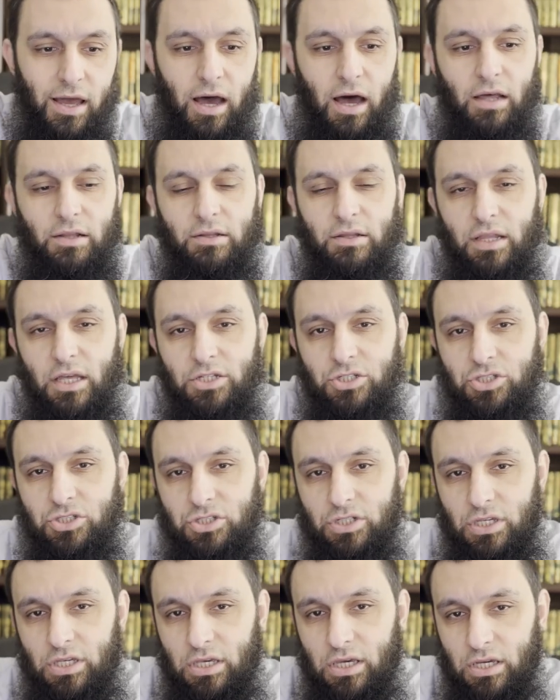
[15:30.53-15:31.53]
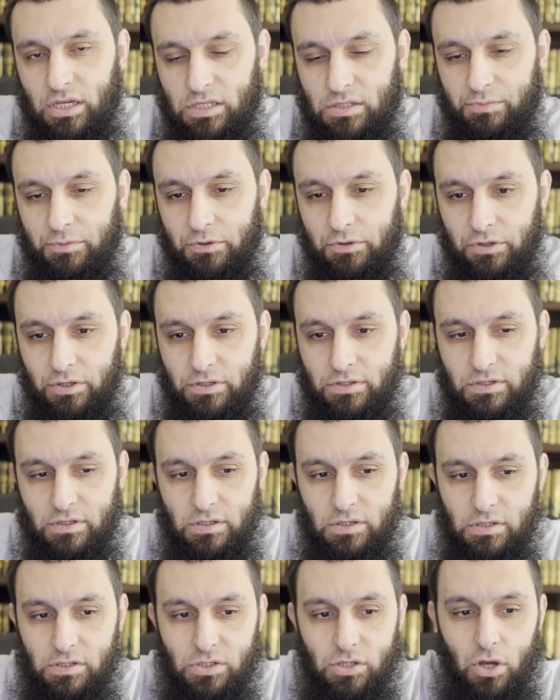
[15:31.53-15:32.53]
unless she
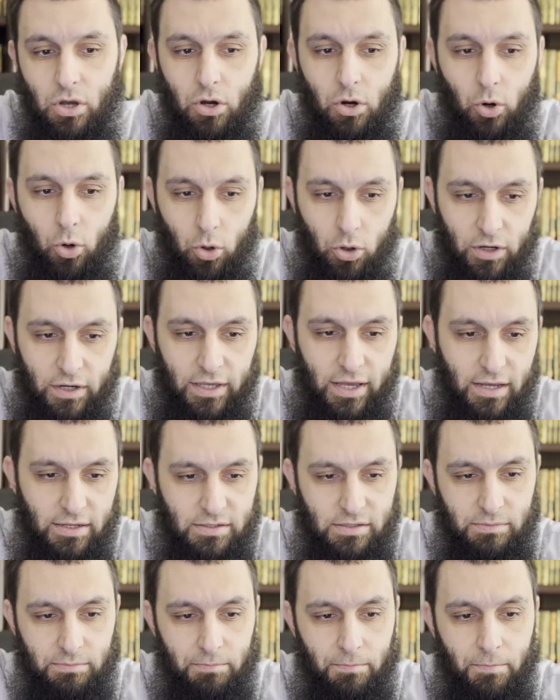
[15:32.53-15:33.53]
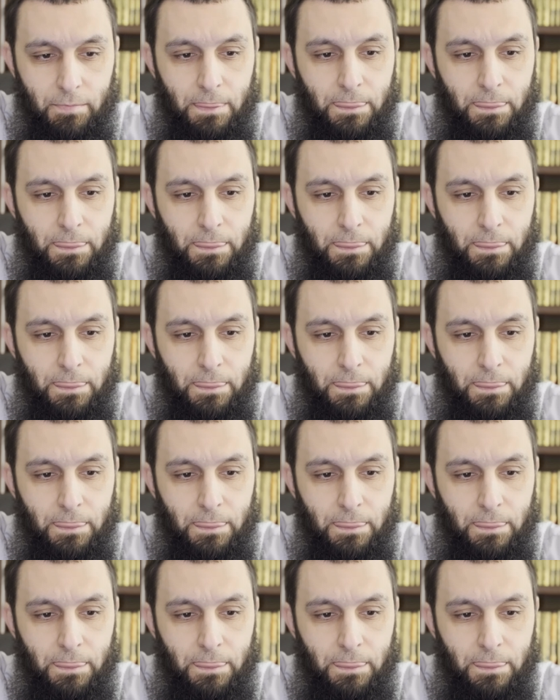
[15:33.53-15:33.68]
experiences orgasm.